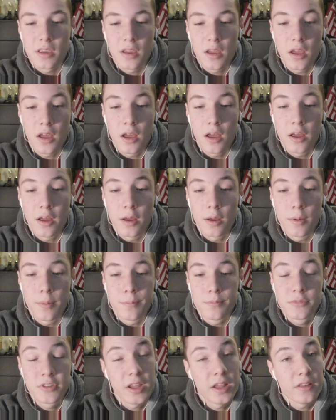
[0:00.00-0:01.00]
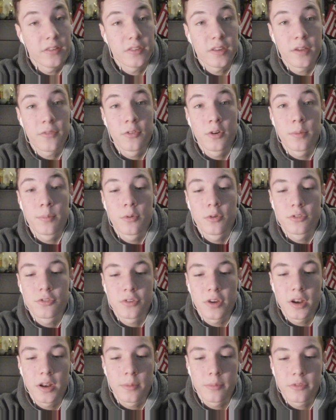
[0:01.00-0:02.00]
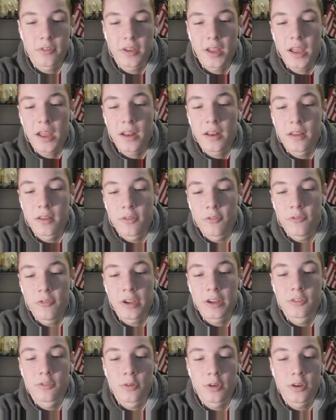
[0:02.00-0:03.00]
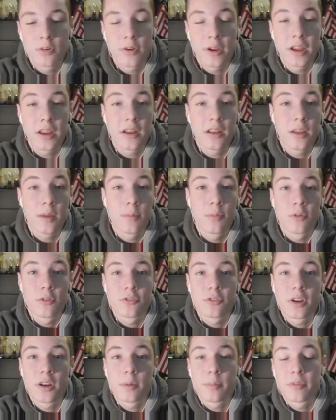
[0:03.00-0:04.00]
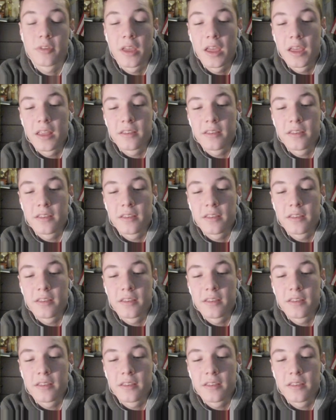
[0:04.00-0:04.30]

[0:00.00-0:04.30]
10 Zephyr import trade-ups, 10 Victory crate import trade-ups,